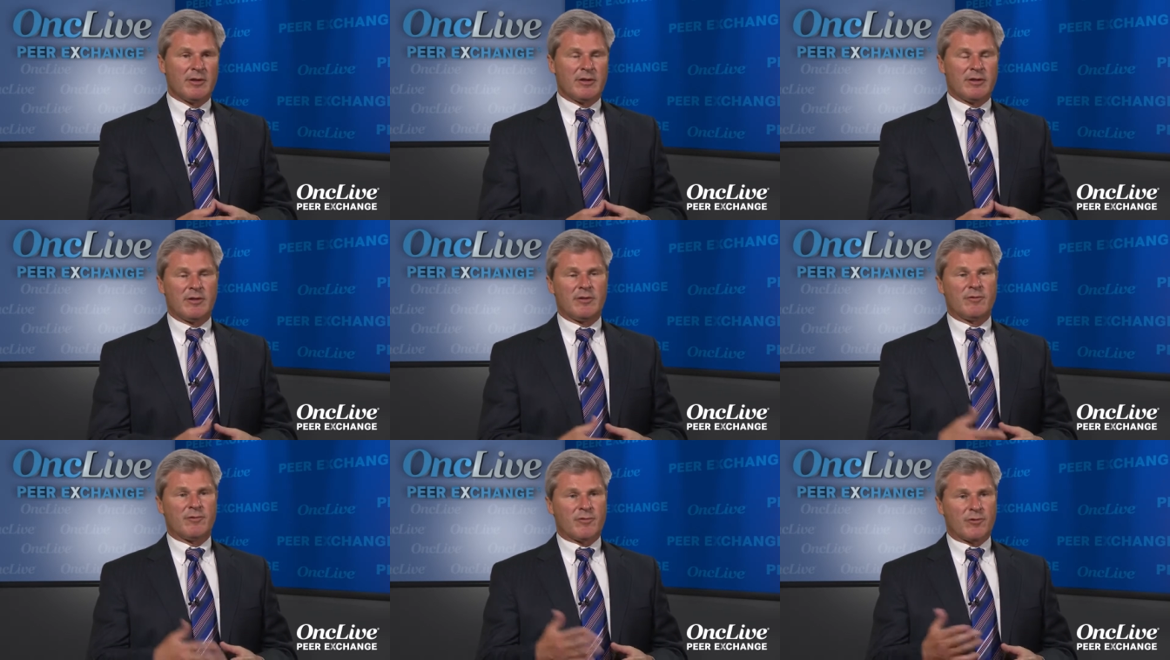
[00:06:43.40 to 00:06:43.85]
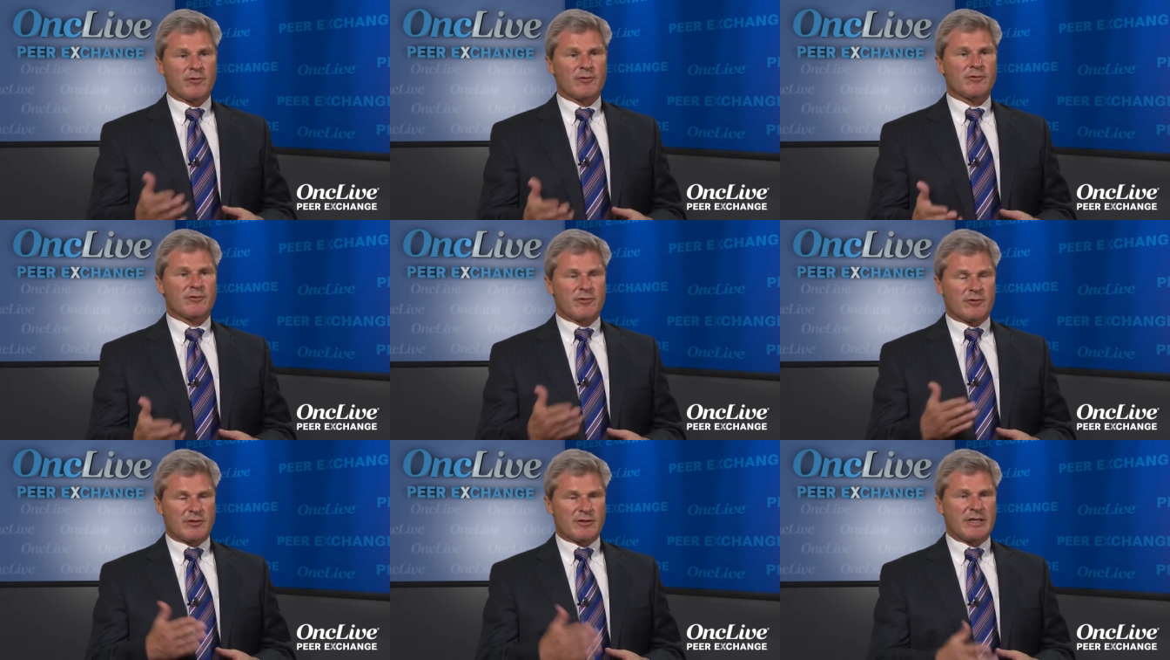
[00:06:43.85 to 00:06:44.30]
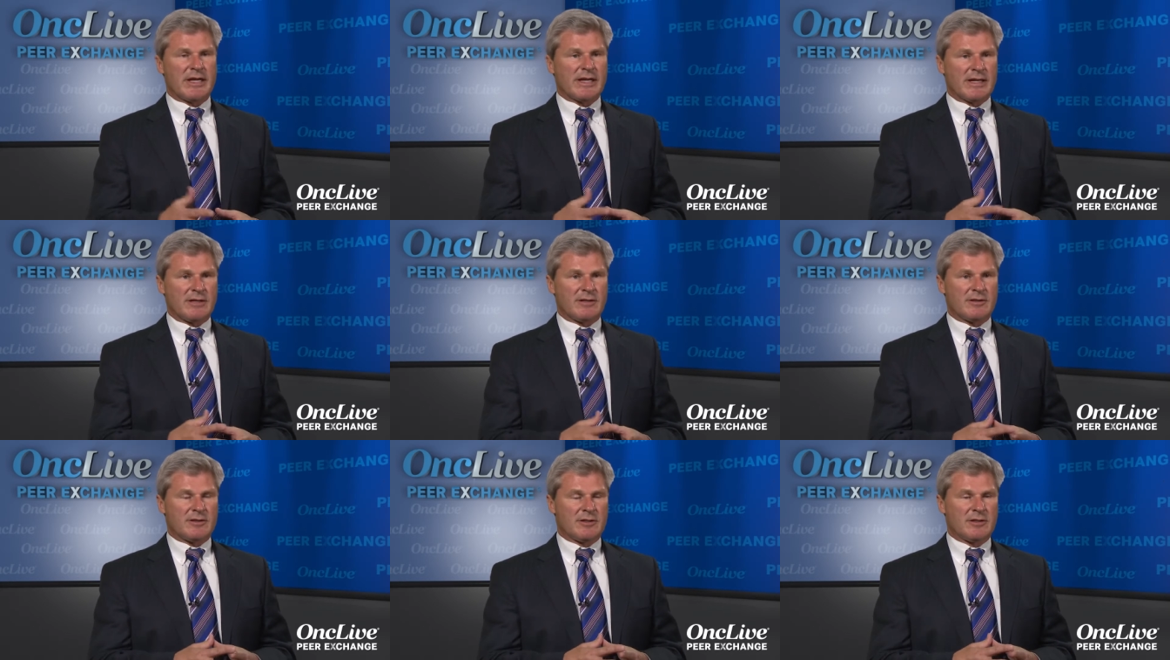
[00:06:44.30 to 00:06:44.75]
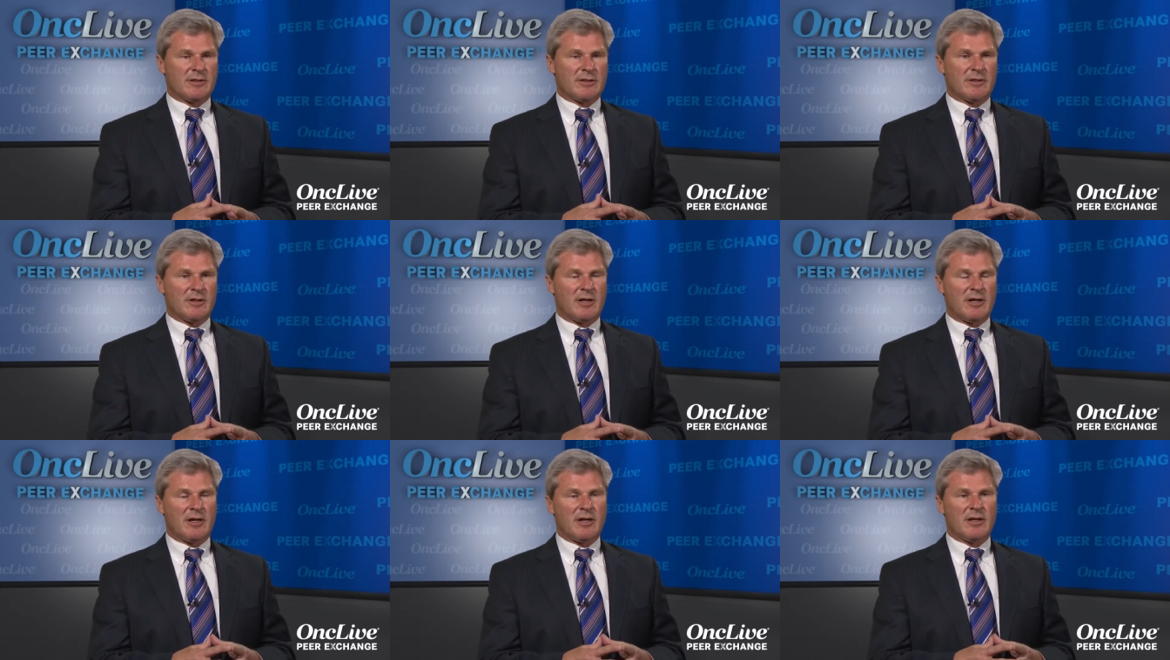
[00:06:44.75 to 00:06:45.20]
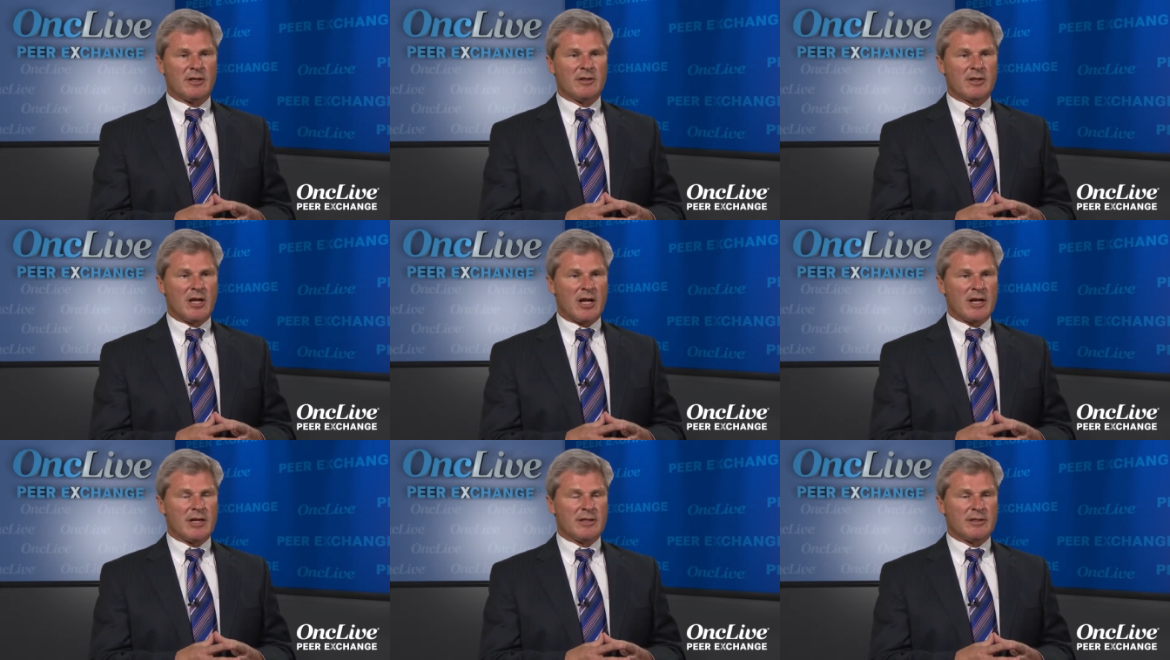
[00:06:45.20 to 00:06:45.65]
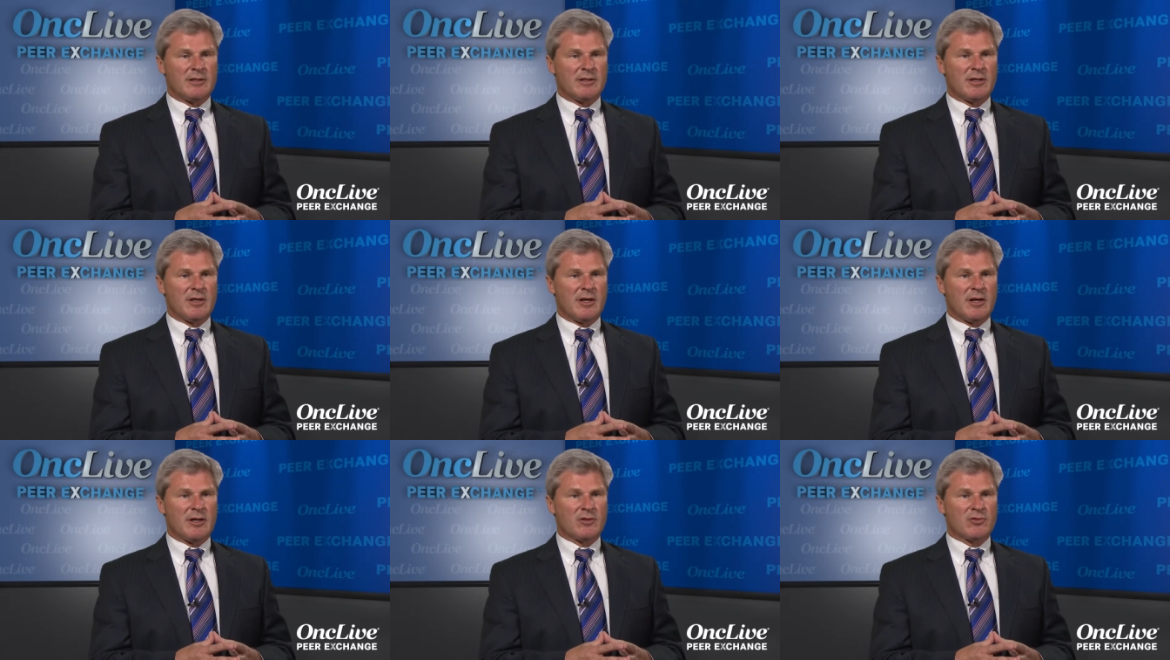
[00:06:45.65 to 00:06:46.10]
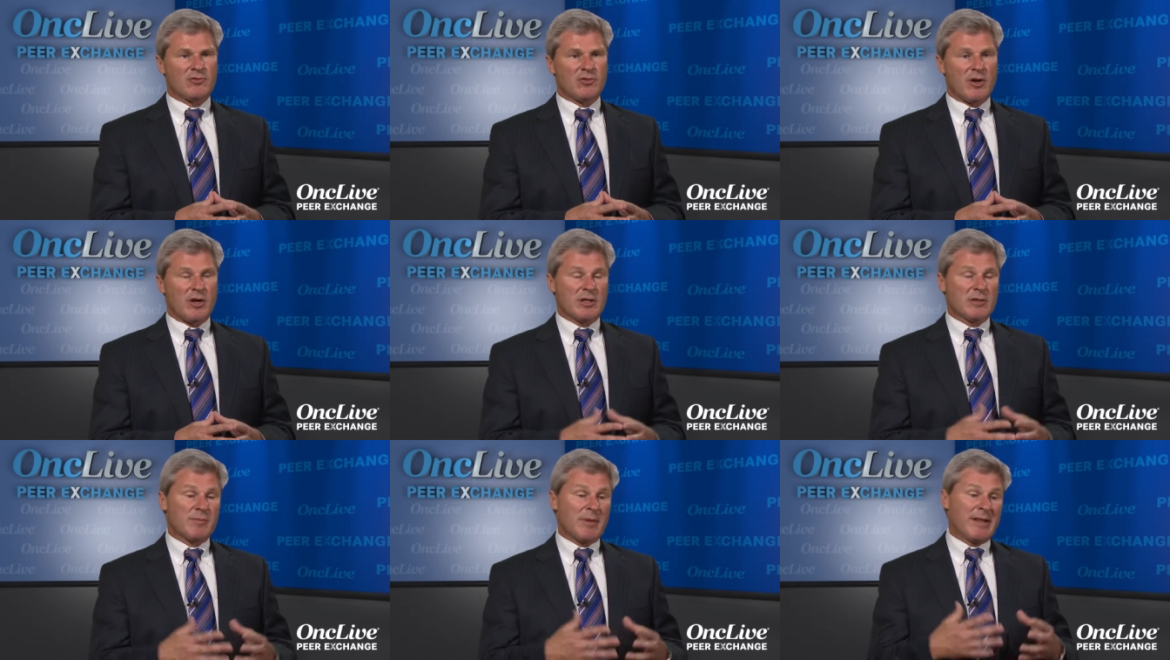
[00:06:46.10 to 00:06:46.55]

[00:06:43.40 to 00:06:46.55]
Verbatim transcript: than first or second uh, line uh, drugs?